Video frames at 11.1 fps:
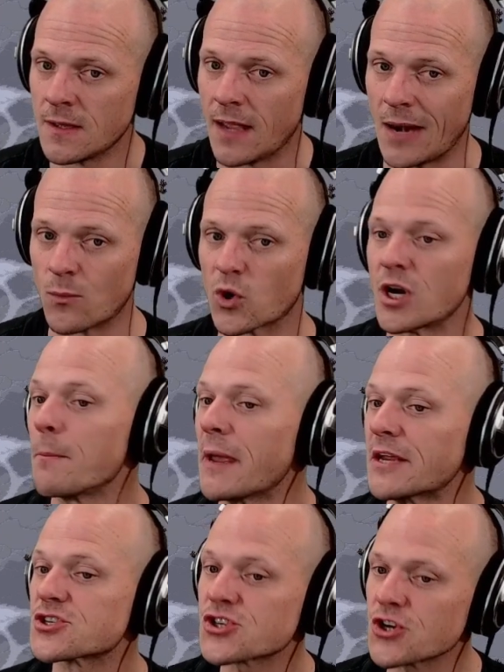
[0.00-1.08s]
and we're going to make
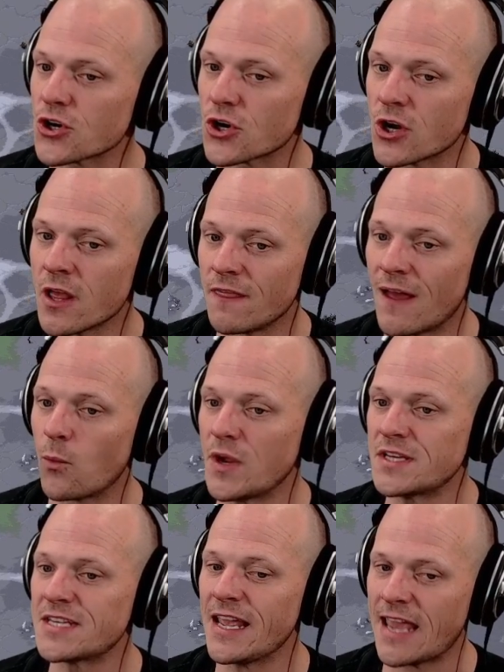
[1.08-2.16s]
sure that we
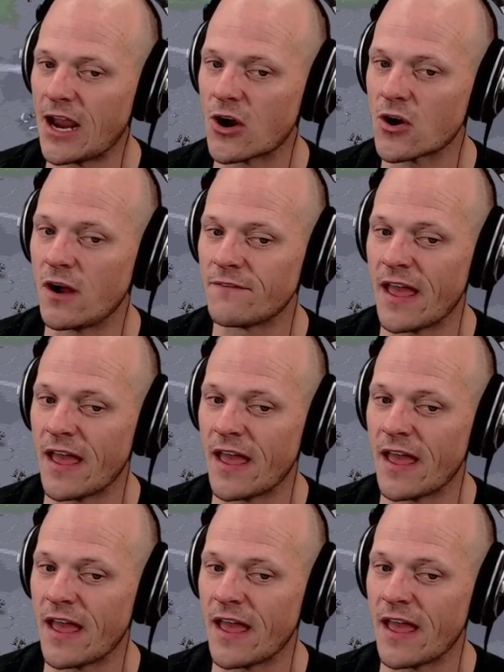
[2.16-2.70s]
take care of